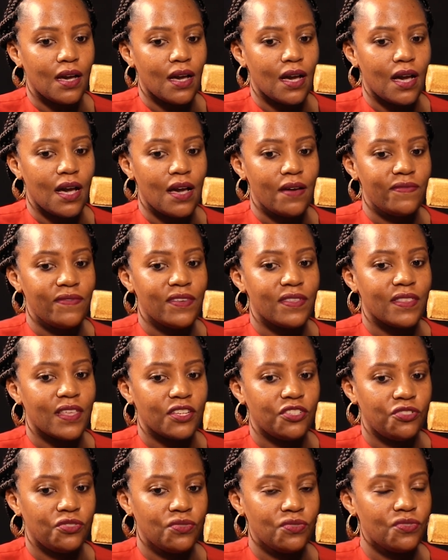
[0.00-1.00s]
having the
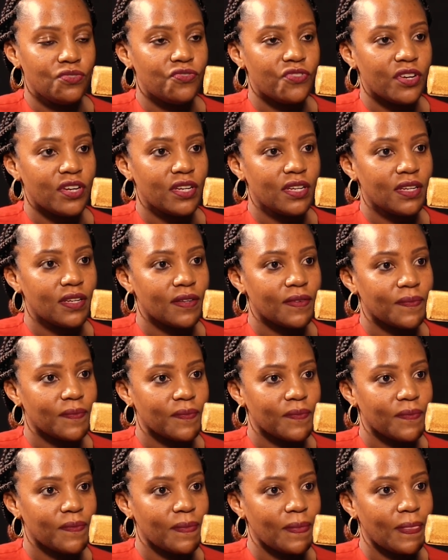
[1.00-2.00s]
children
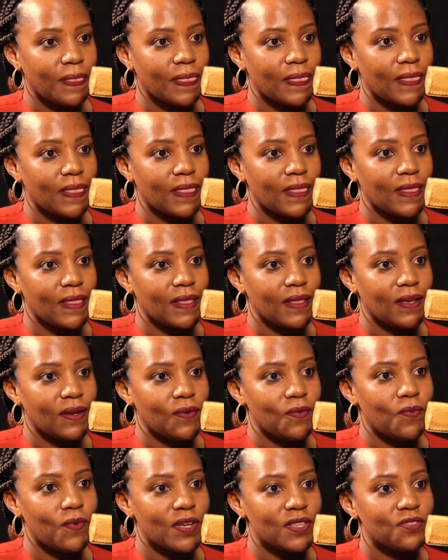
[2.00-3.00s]

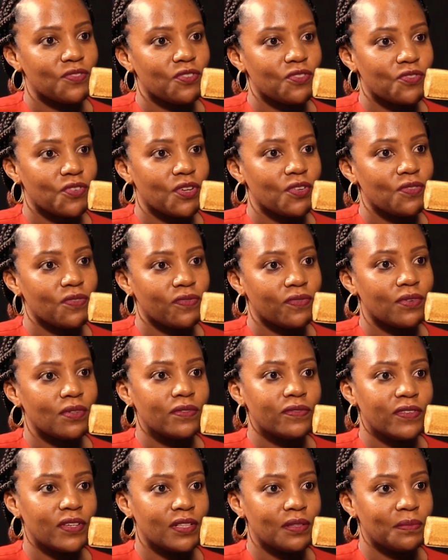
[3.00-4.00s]
was not going to
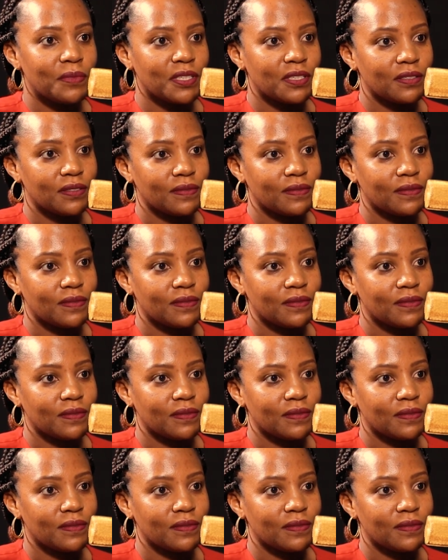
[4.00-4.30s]
fulfill me.